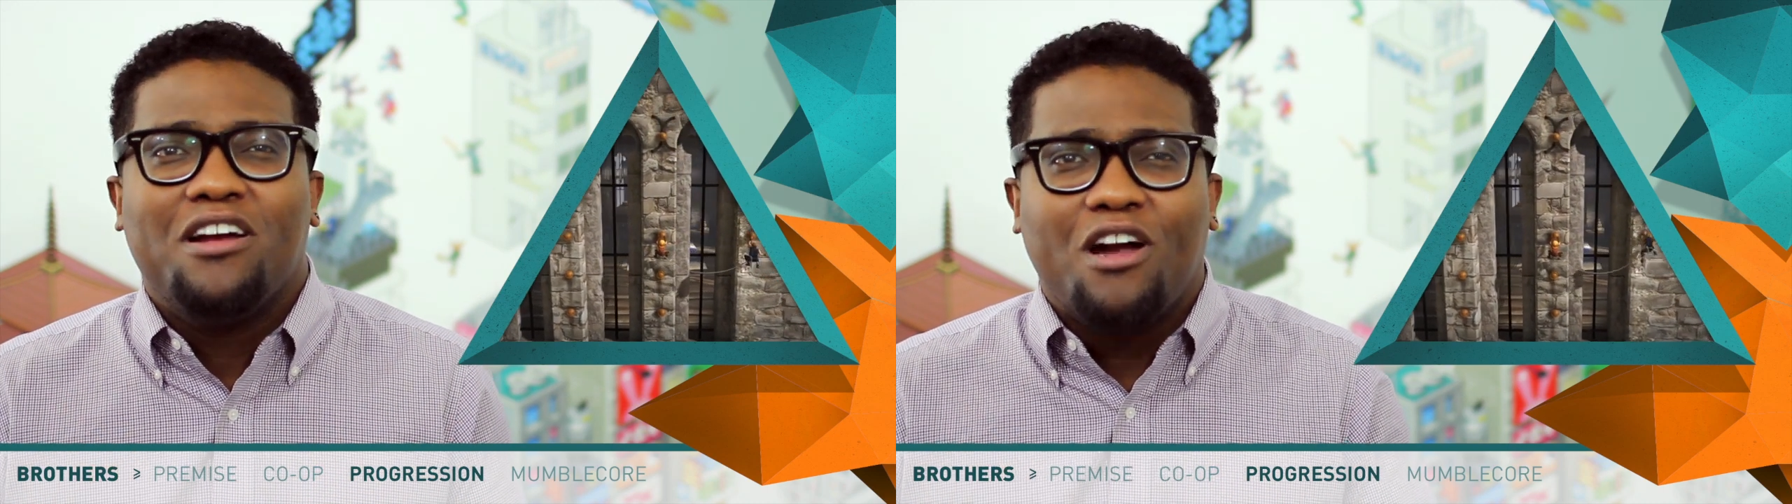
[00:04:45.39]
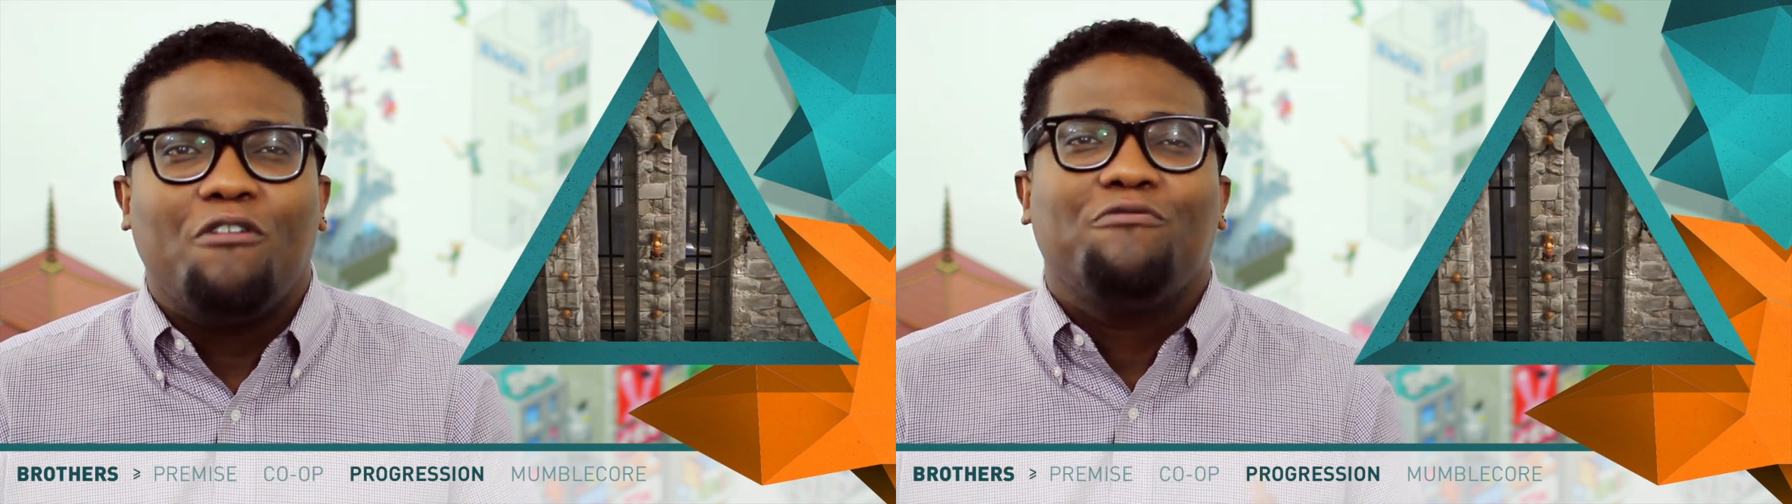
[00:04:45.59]

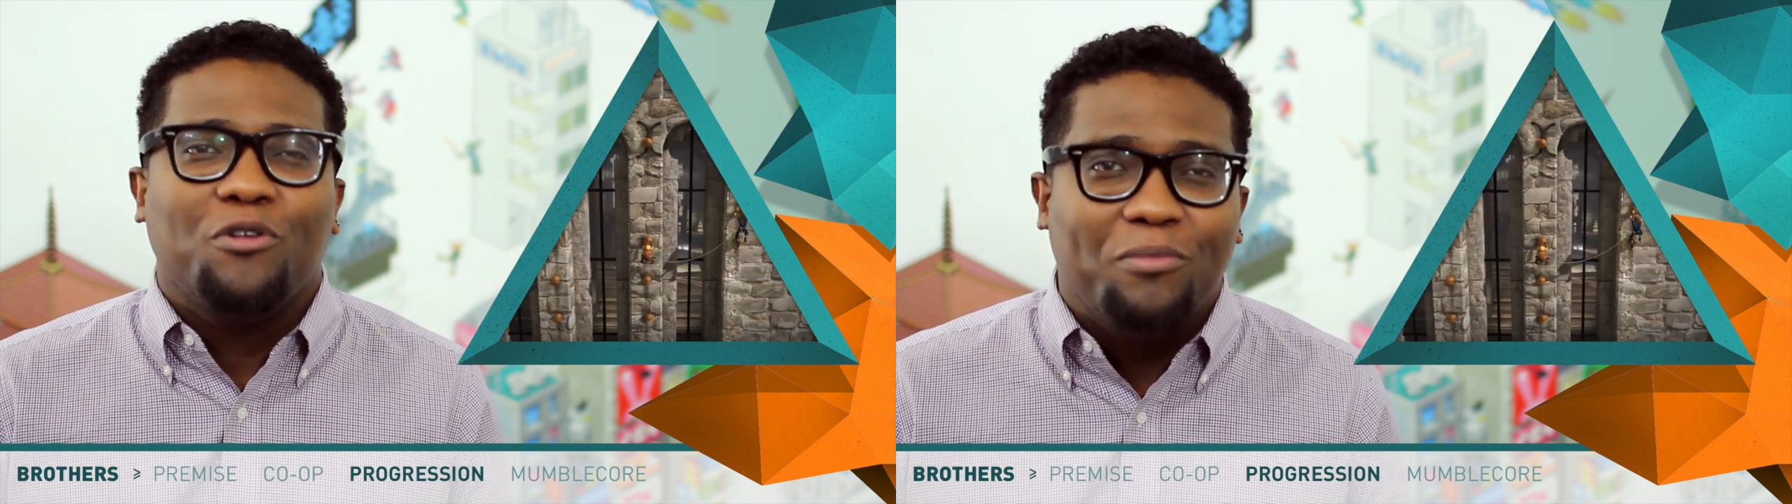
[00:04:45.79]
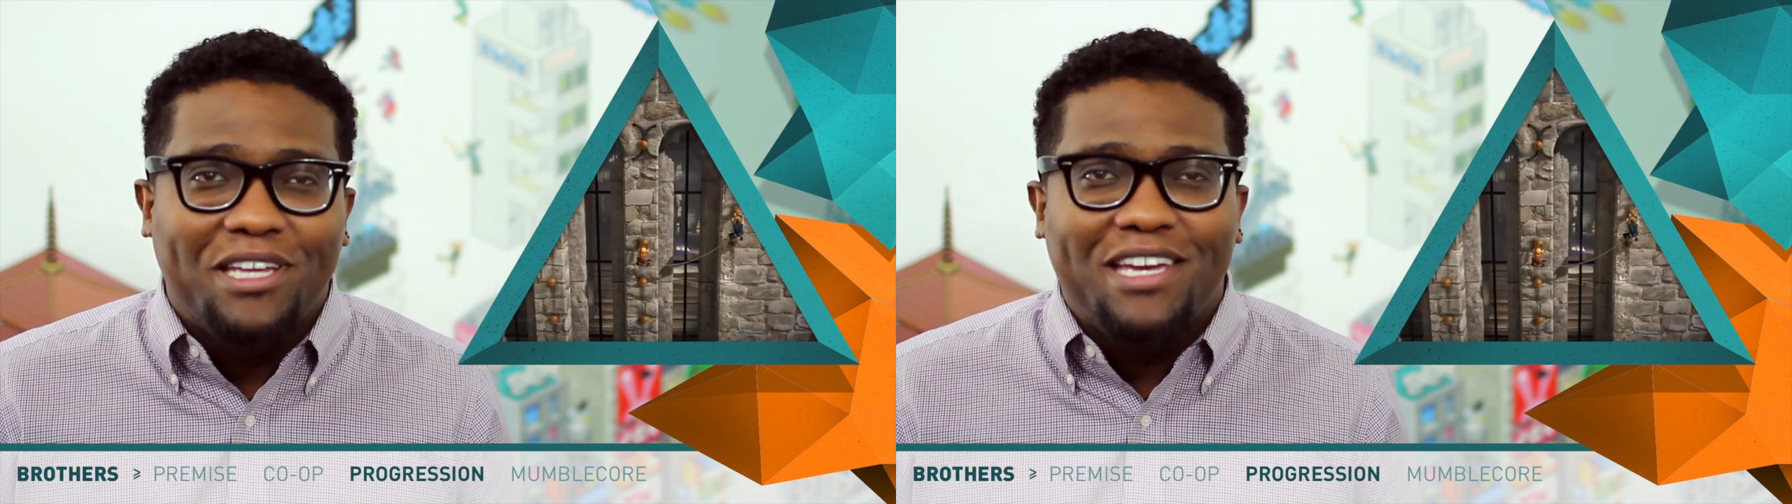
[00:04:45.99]

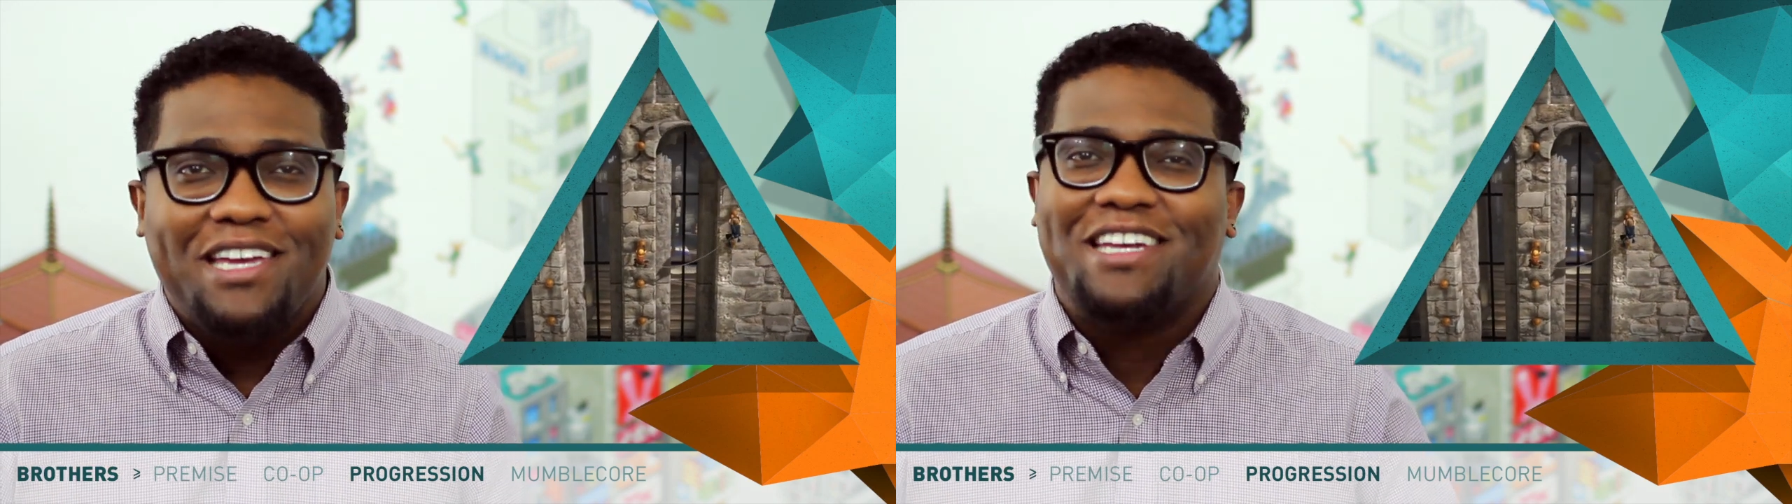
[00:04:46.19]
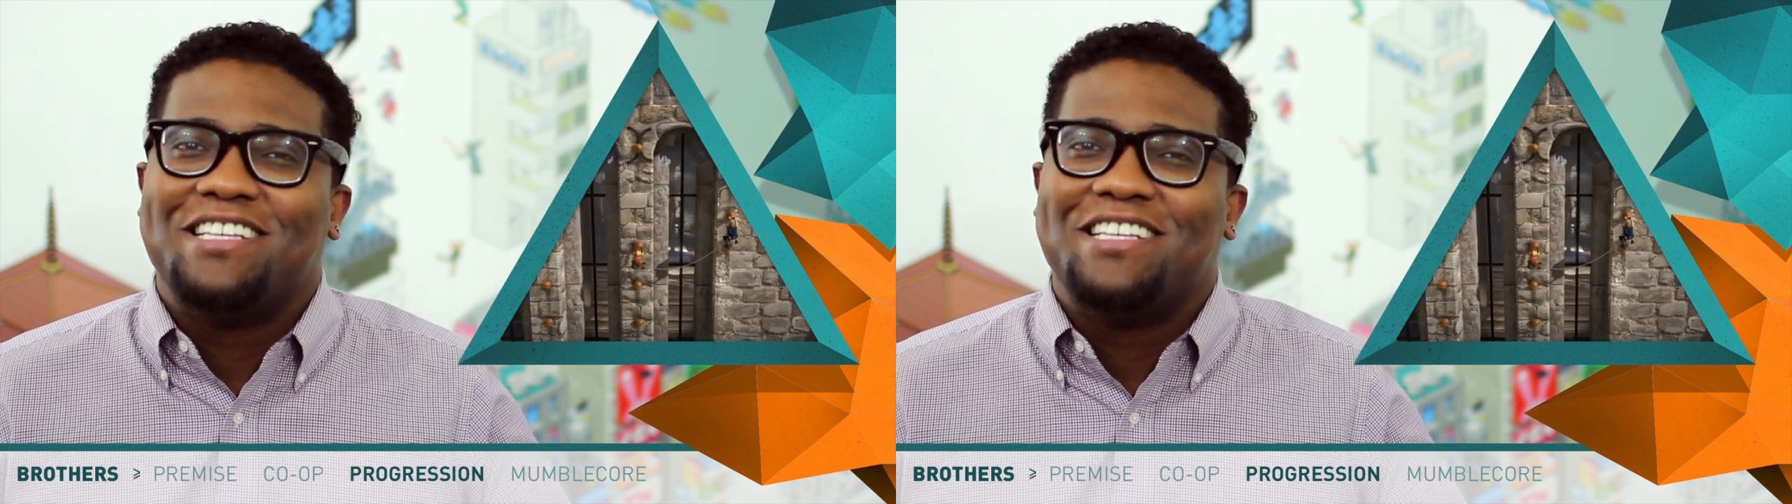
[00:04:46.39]
comfortably and